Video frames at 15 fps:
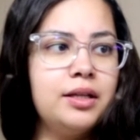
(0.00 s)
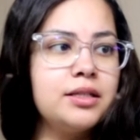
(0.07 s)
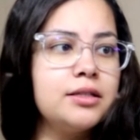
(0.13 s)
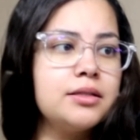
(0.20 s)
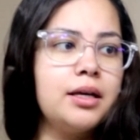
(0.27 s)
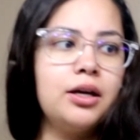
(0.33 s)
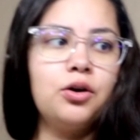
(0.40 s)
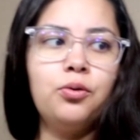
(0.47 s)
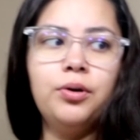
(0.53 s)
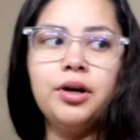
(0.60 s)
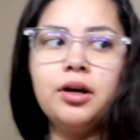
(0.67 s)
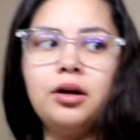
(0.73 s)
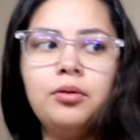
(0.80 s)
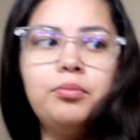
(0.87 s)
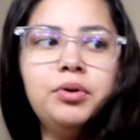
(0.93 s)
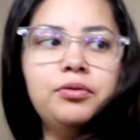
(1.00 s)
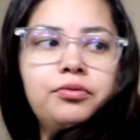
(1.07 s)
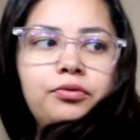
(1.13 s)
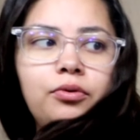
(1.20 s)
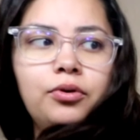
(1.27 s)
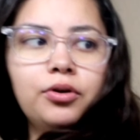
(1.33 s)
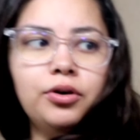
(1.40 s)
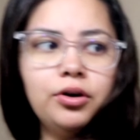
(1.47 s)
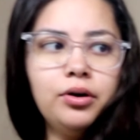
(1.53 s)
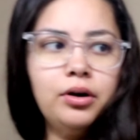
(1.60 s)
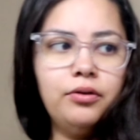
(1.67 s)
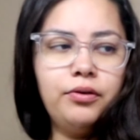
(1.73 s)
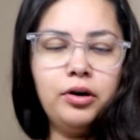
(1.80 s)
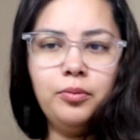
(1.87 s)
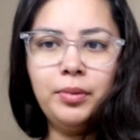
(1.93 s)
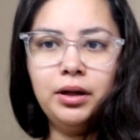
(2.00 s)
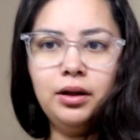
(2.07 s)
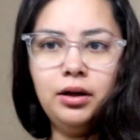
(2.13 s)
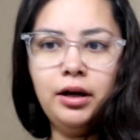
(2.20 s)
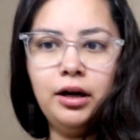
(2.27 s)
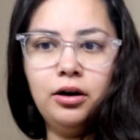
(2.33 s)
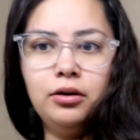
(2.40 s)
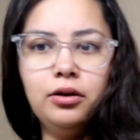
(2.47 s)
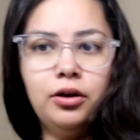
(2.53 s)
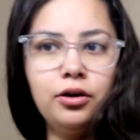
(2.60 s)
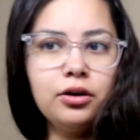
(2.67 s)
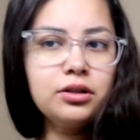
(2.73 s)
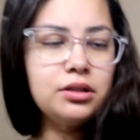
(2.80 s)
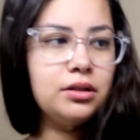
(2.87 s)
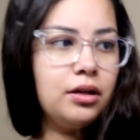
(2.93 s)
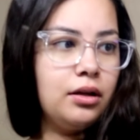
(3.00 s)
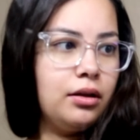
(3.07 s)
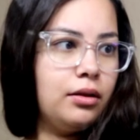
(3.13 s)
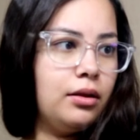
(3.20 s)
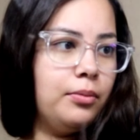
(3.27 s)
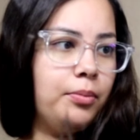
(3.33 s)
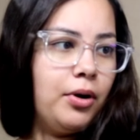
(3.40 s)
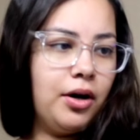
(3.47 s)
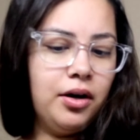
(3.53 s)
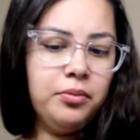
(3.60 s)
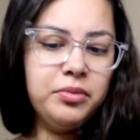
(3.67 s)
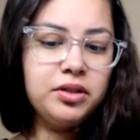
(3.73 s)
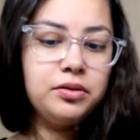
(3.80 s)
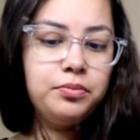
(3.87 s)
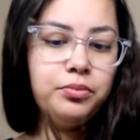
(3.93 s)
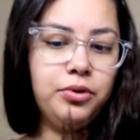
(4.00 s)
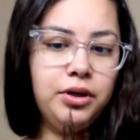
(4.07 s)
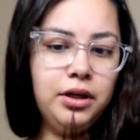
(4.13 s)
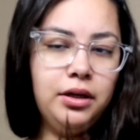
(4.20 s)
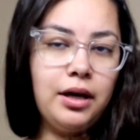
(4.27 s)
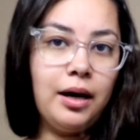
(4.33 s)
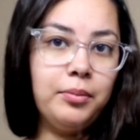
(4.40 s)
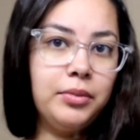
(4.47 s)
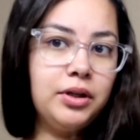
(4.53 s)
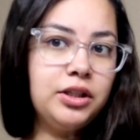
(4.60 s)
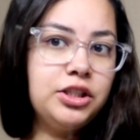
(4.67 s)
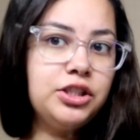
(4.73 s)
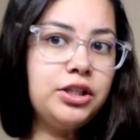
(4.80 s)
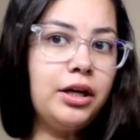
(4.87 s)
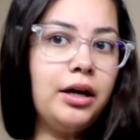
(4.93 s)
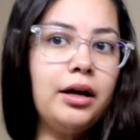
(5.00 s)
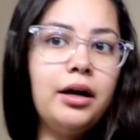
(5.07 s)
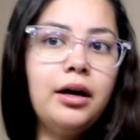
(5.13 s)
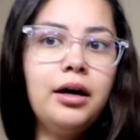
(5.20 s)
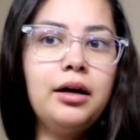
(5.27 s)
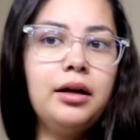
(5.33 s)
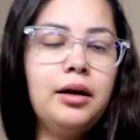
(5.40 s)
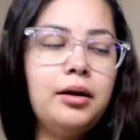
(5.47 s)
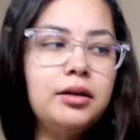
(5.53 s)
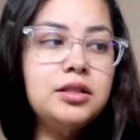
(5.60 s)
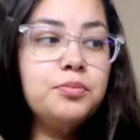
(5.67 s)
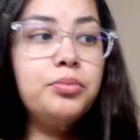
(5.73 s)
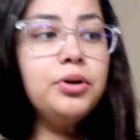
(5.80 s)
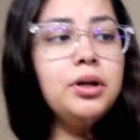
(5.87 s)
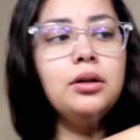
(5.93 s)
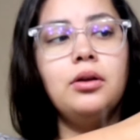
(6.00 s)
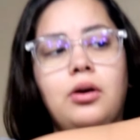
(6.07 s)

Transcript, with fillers: This is a quick before of how my hair looks. The bottom is pretty damaged and it's pretty